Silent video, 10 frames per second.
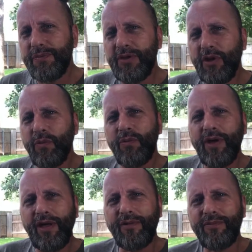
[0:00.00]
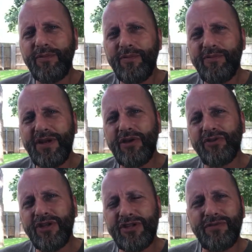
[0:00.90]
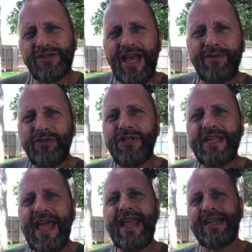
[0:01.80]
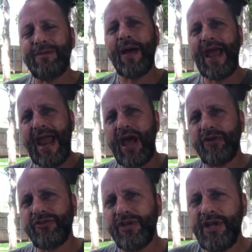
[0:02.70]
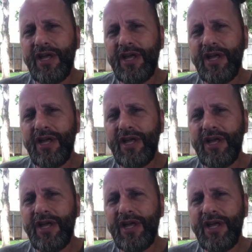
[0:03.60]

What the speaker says: videos at different times of the day and in my house.